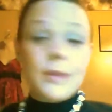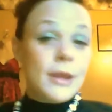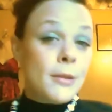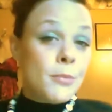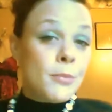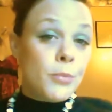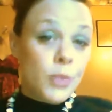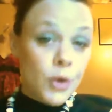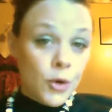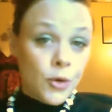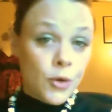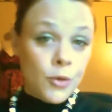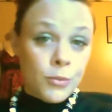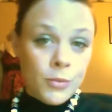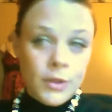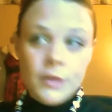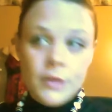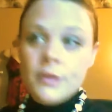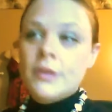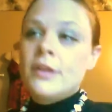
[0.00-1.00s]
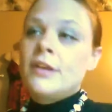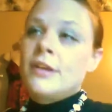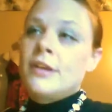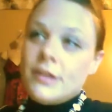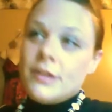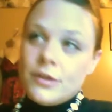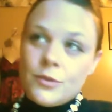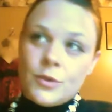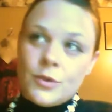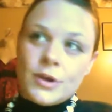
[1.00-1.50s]
bam boom,
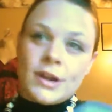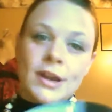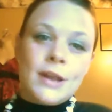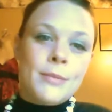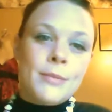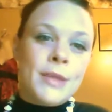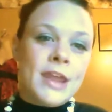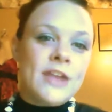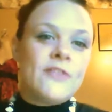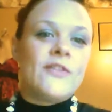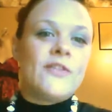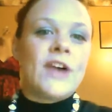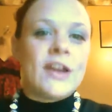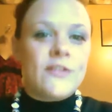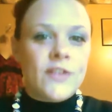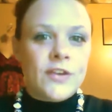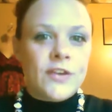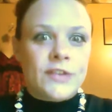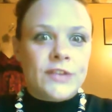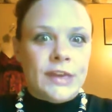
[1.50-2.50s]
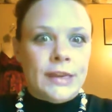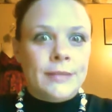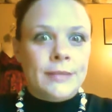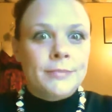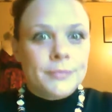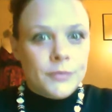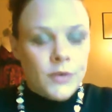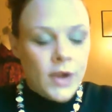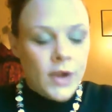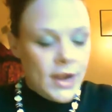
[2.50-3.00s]
what did I make?
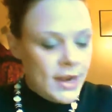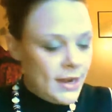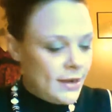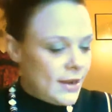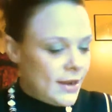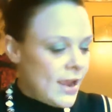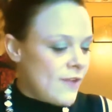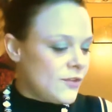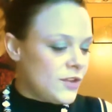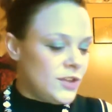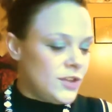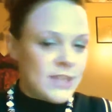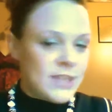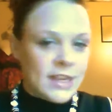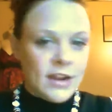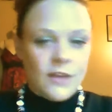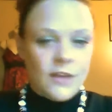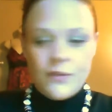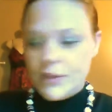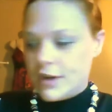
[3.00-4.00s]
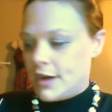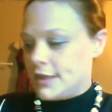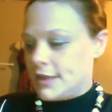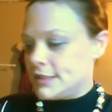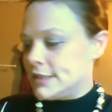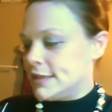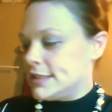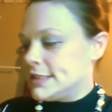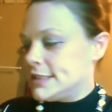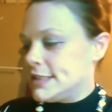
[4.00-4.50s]
$5.50, right? After you take off the
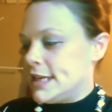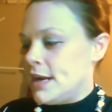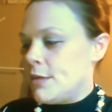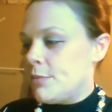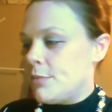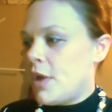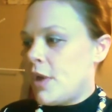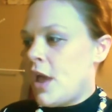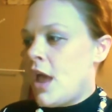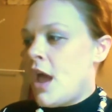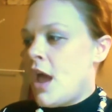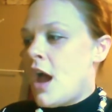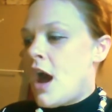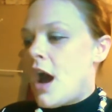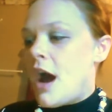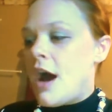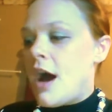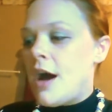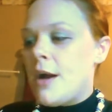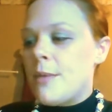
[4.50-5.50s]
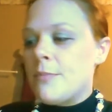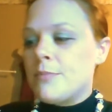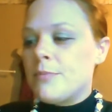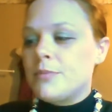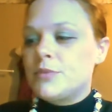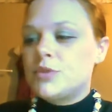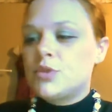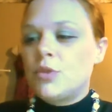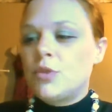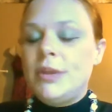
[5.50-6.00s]
cost of the stamp.
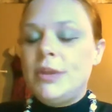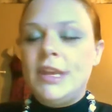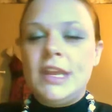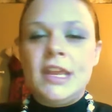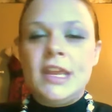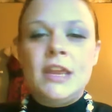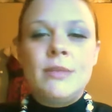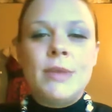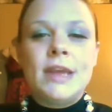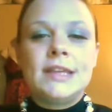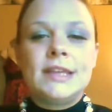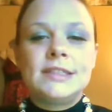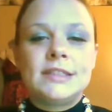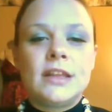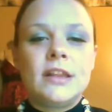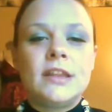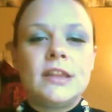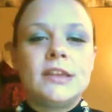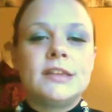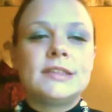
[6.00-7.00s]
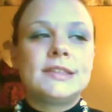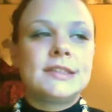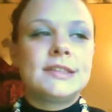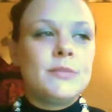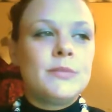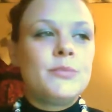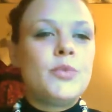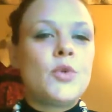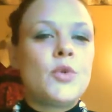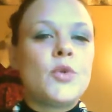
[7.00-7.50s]
So I mean, eBay selling is
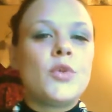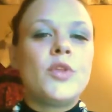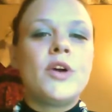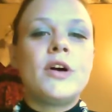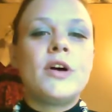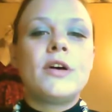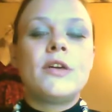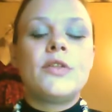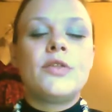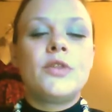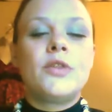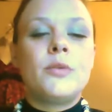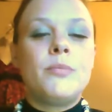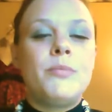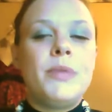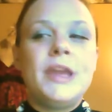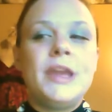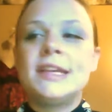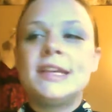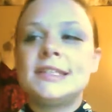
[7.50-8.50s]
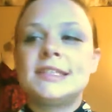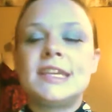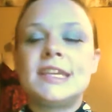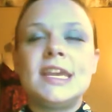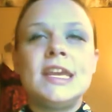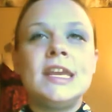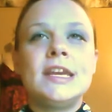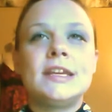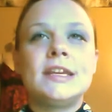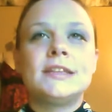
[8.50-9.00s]
simple. The biggest
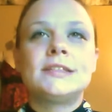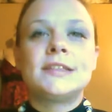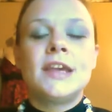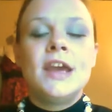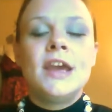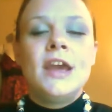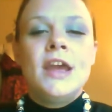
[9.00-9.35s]
key is